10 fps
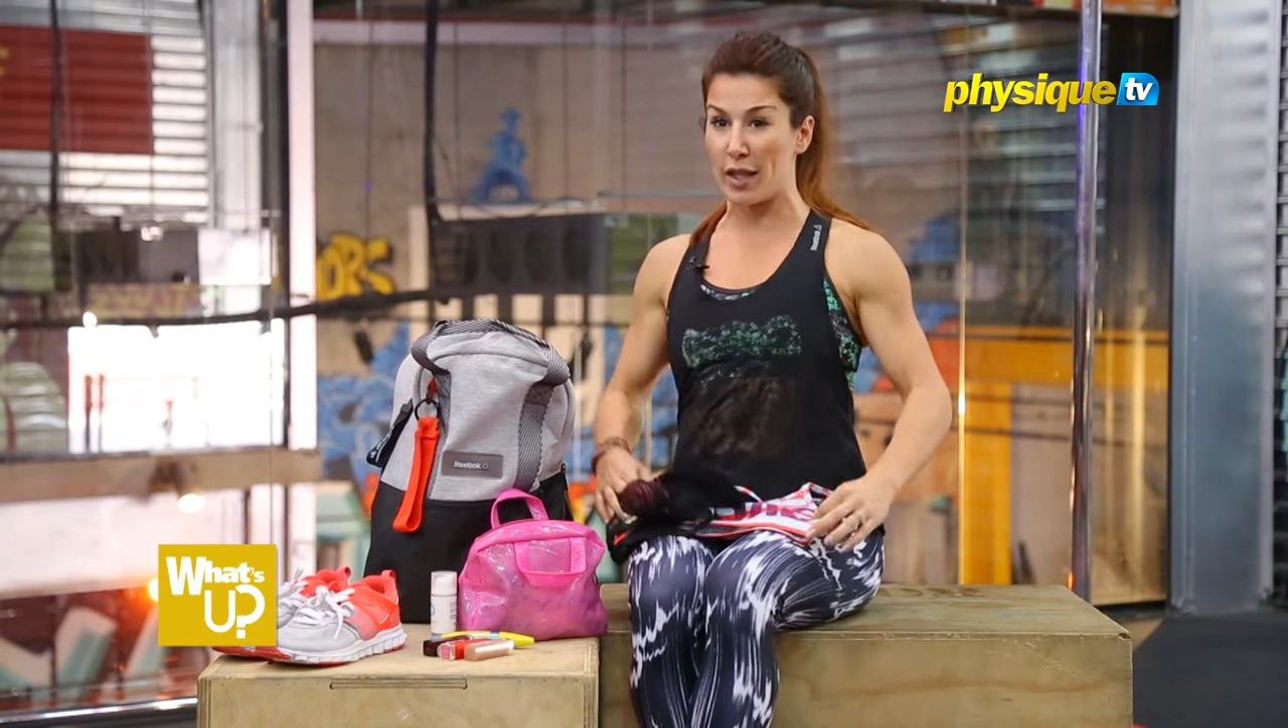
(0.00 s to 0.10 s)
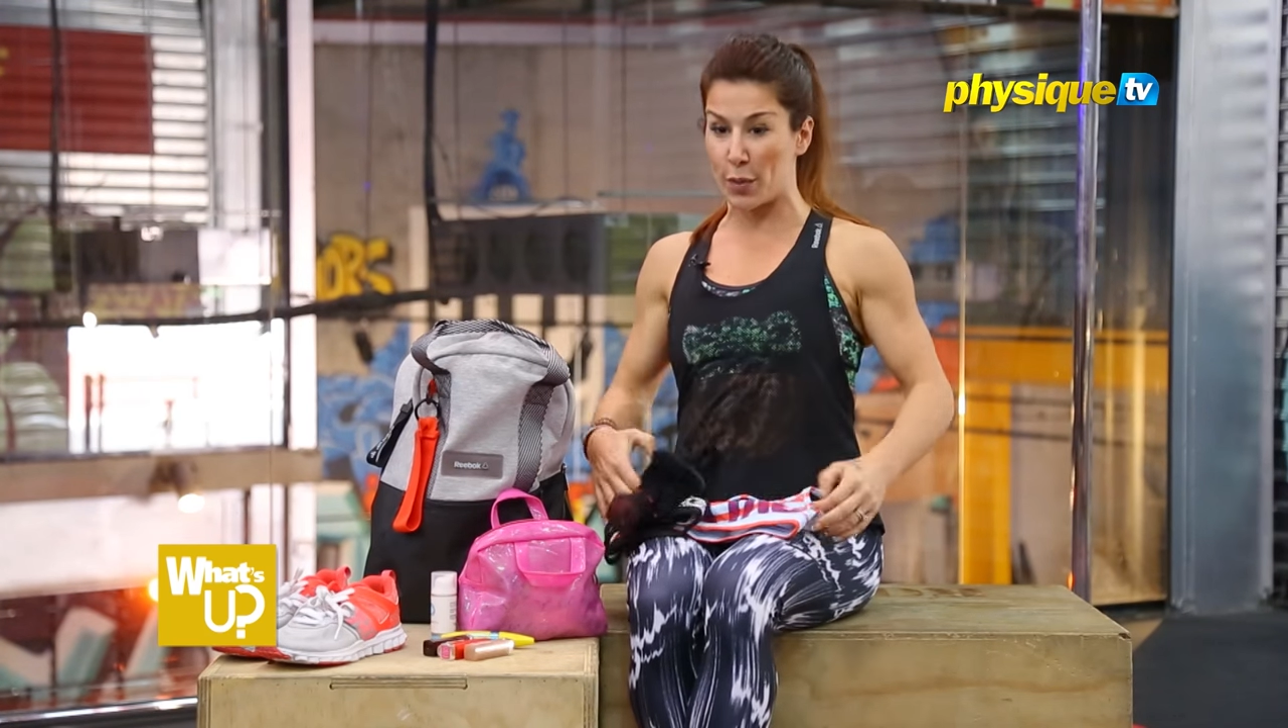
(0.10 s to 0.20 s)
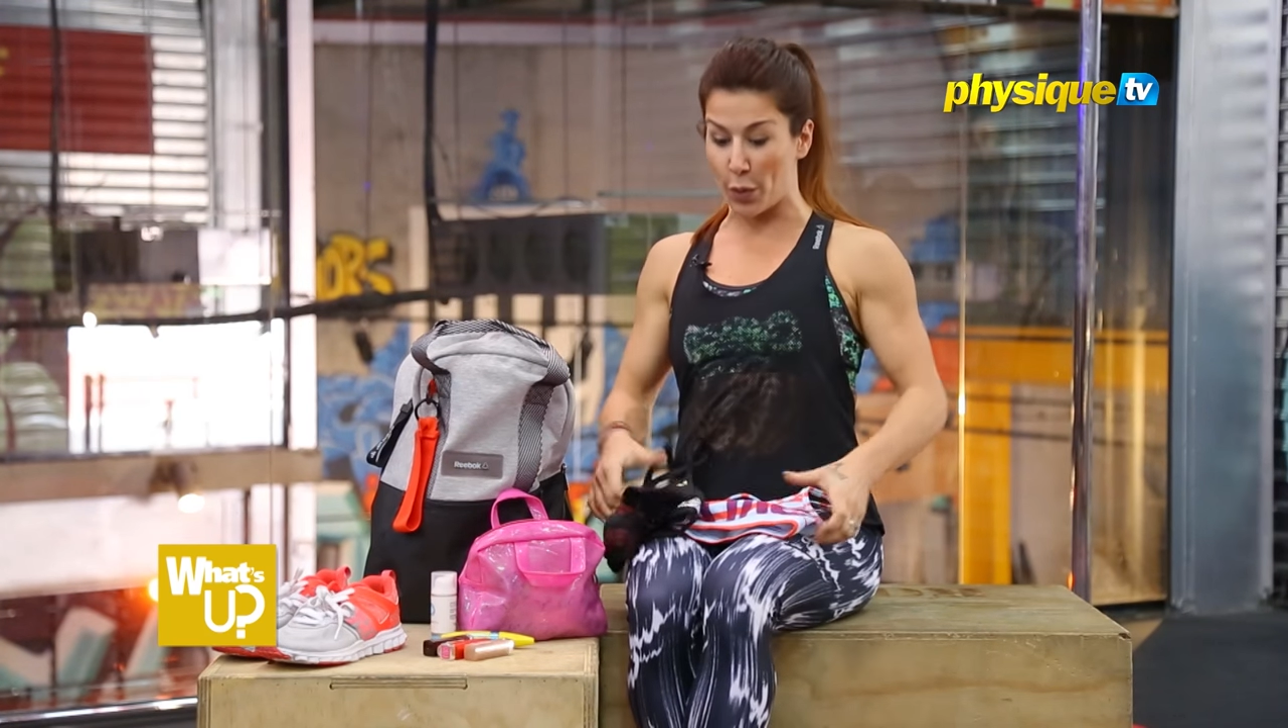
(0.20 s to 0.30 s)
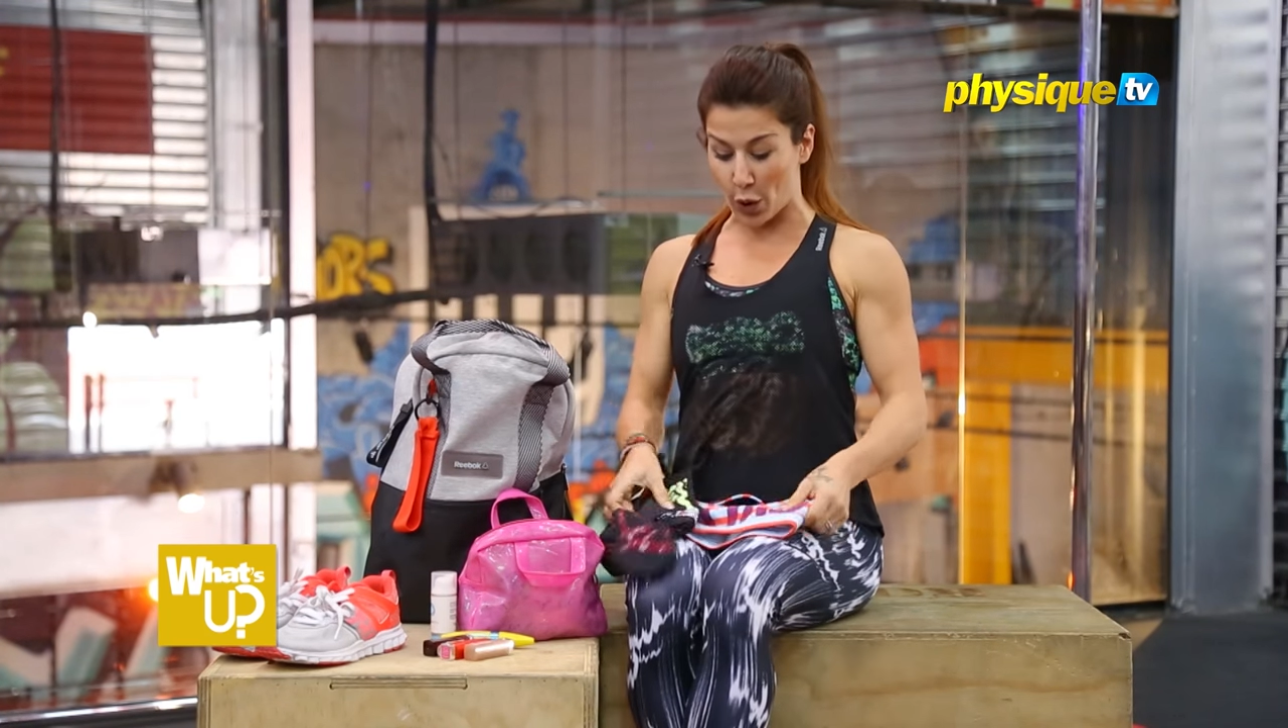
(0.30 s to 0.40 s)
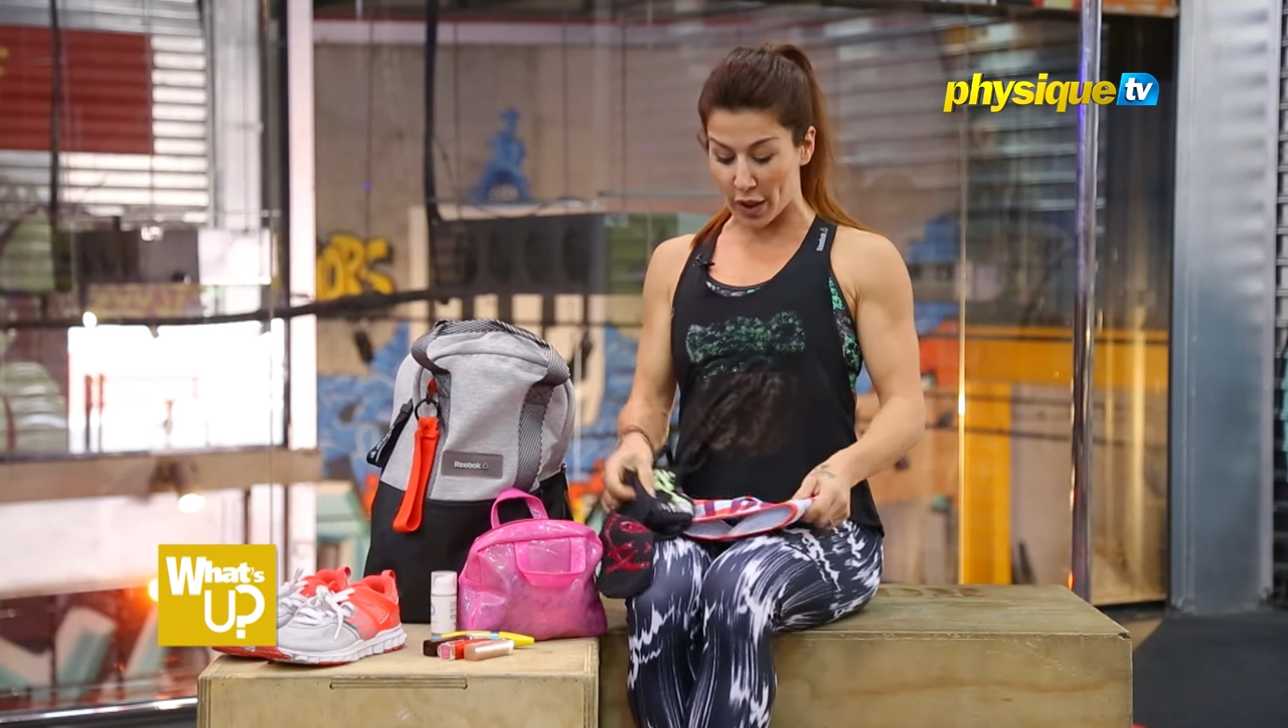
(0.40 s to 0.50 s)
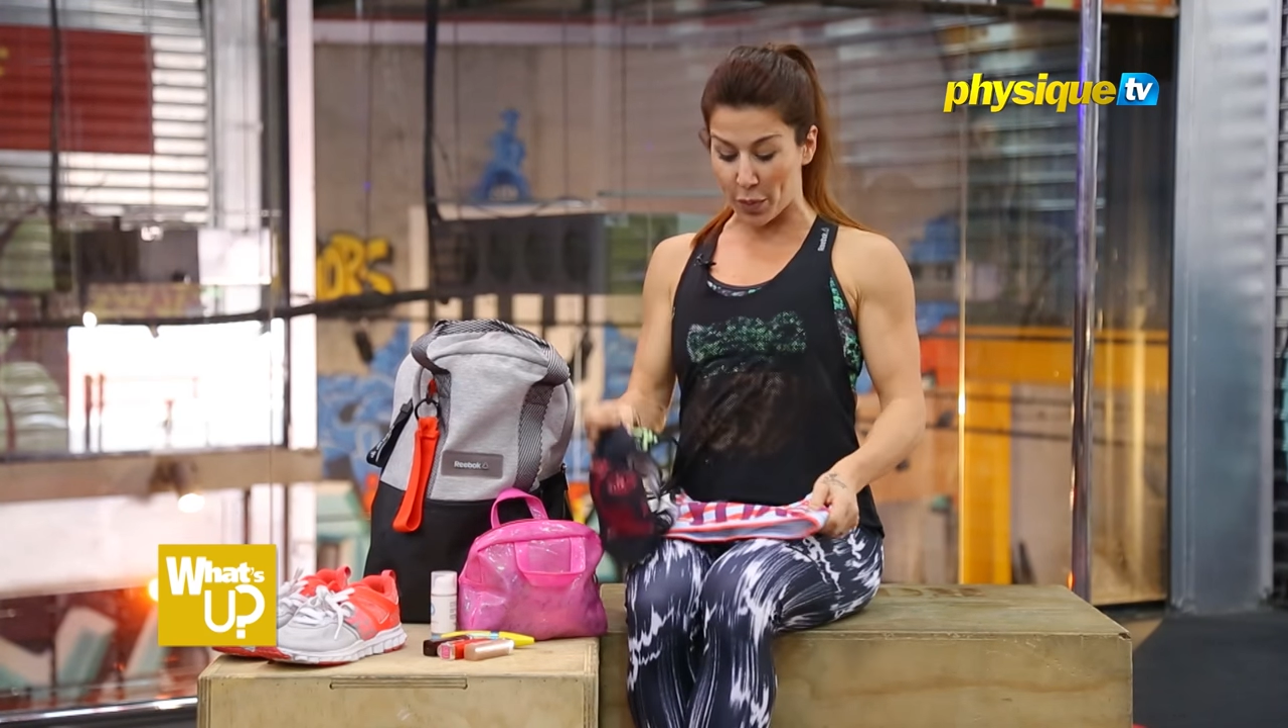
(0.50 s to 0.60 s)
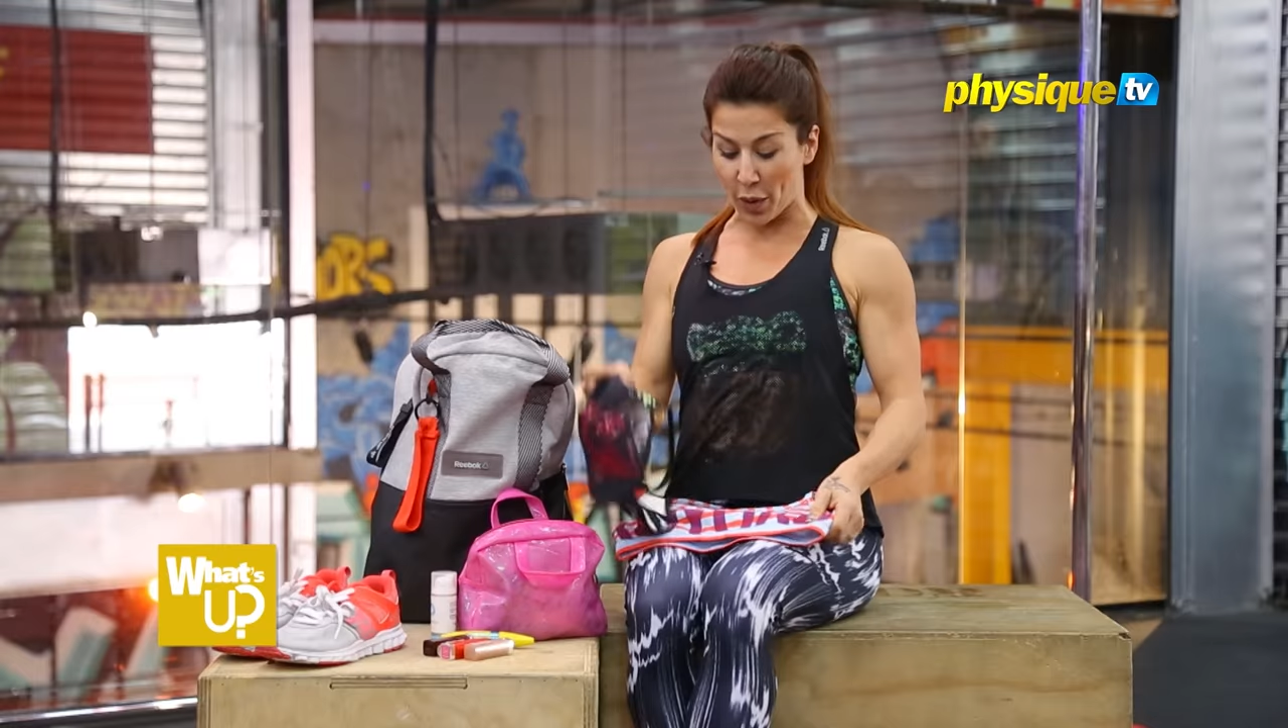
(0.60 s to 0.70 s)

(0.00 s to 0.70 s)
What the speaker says: sports